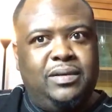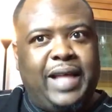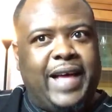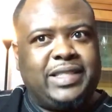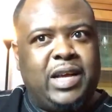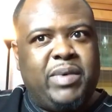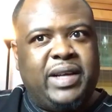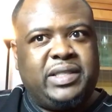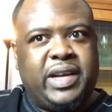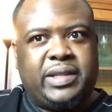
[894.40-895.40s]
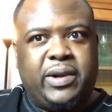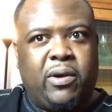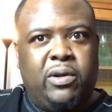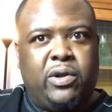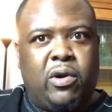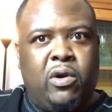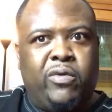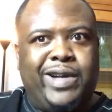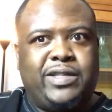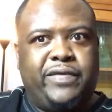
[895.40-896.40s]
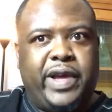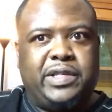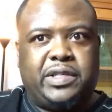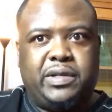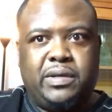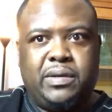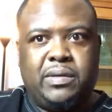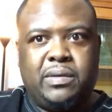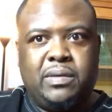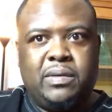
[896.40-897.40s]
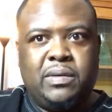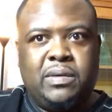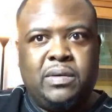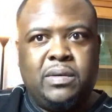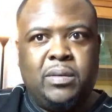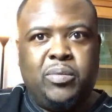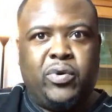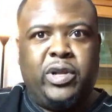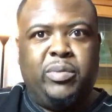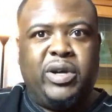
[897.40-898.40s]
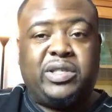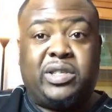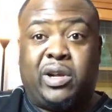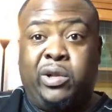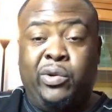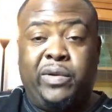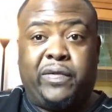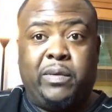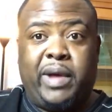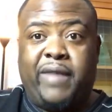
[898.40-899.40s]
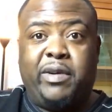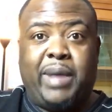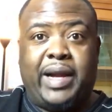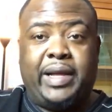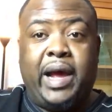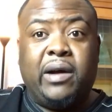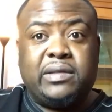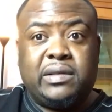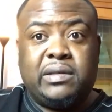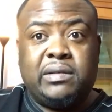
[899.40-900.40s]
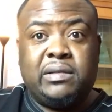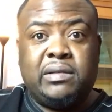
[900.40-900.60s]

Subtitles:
Last time I checked, they're on their own reservation, pretty much secluded from everybody else.